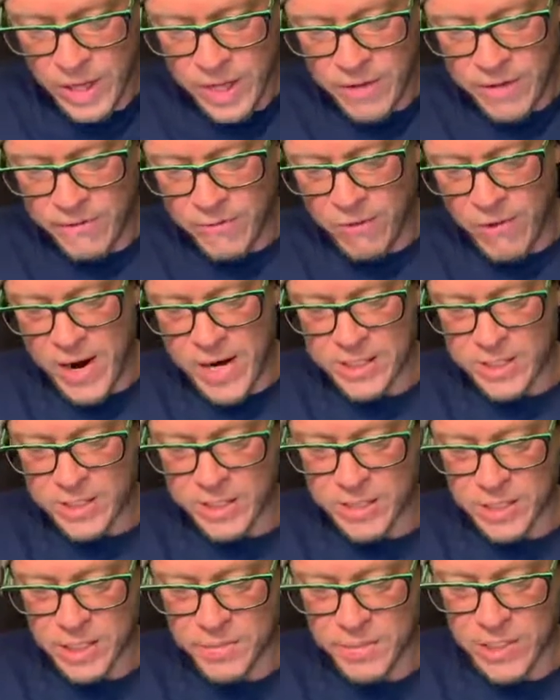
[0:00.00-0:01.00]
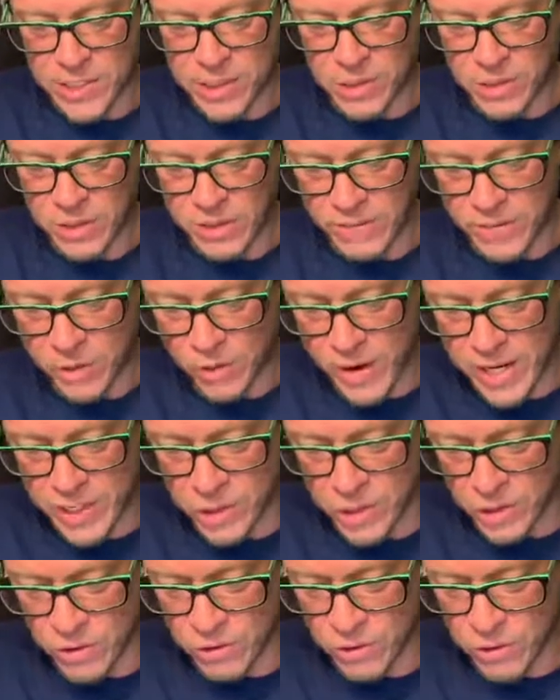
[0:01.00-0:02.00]
The frantic dismissal of a great
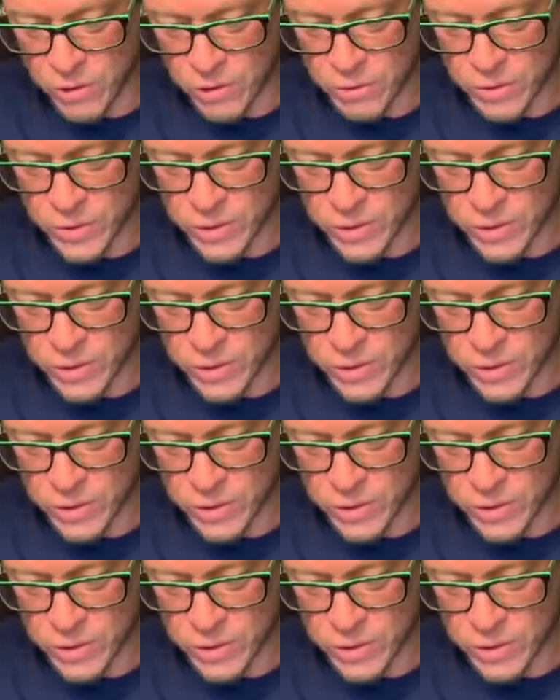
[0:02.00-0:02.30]
general who